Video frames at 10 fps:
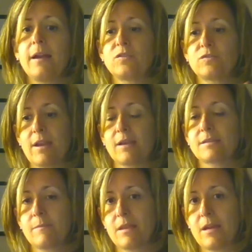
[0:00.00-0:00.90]
I drank
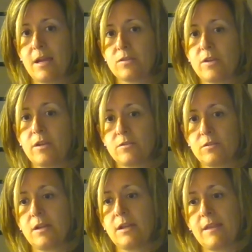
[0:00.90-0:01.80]
some of the Hydrate
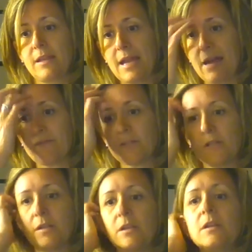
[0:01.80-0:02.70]
during, and then
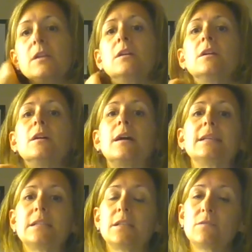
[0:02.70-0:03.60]
after
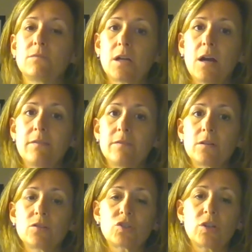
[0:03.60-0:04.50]
I did a
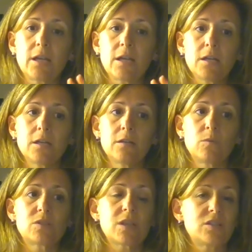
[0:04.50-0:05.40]
Recover drink,
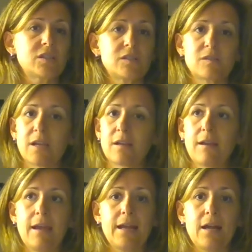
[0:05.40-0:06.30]
which is
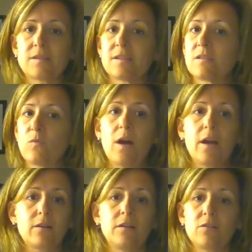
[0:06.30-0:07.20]
like 8 ounces of
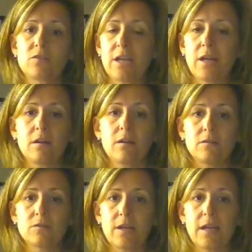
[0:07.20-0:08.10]
water in your shaker
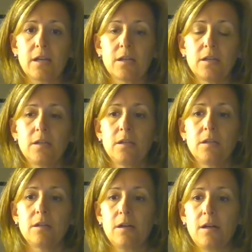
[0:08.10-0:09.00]
and drink.
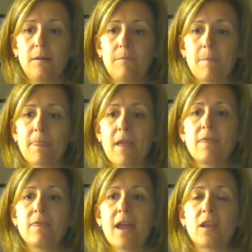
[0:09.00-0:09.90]
And
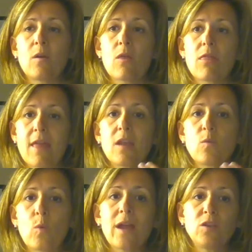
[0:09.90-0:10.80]

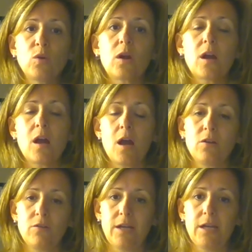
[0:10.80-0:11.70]
then when you're
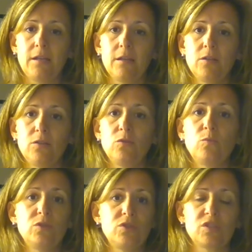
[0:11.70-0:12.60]
hungry, you
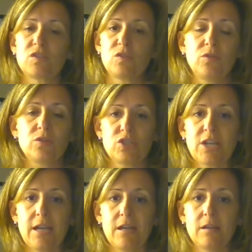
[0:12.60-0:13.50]
would just do your
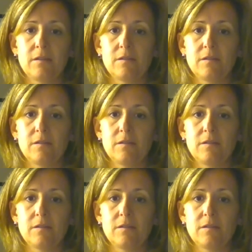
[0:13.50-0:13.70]
shake